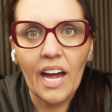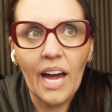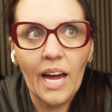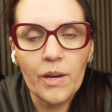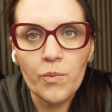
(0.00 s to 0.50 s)

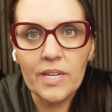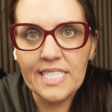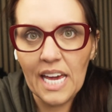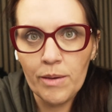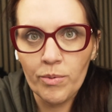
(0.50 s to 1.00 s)
I
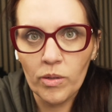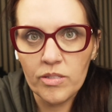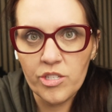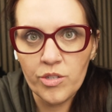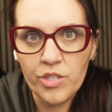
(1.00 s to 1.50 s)
was
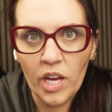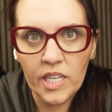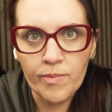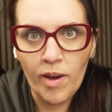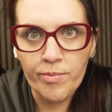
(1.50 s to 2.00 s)
able to
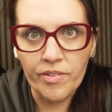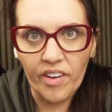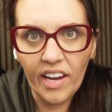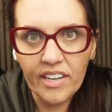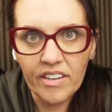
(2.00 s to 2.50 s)
talk to my
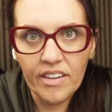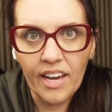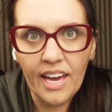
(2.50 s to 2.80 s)
provider